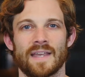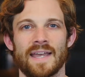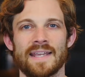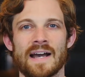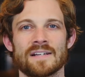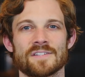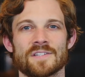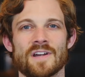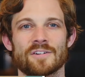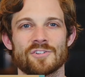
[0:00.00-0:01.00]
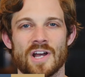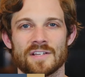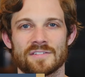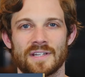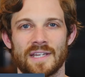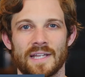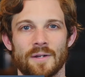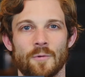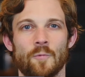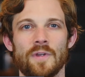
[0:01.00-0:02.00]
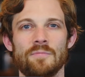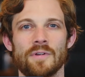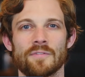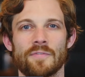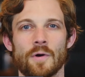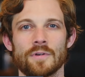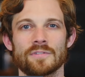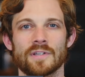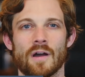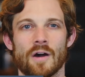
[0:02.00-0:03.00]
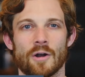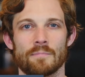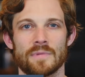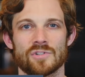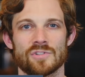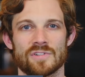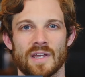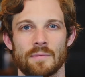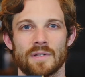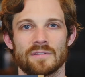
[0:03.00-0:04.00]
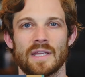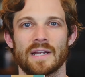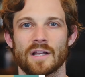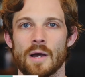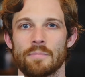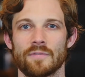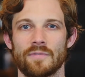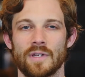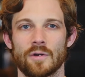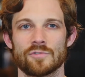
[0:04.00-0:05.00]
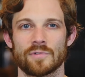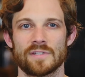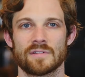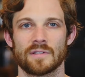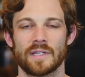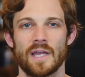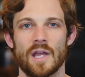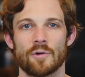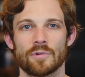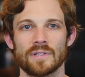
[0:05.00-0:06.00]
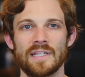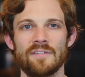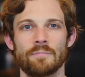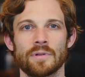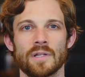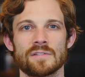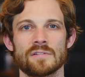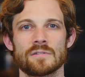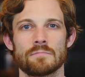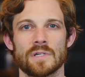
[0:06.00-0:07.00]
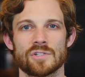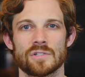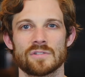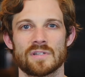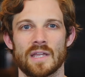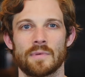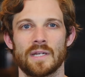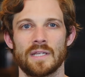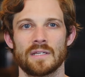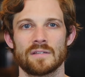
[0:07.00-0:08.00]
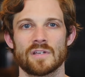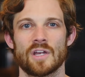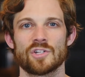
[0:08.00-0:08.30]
Hey guys, this is Dr. Johnson again. We've been focusing on our mission statement in a couple of videos recently. Relief Plus's mission statement is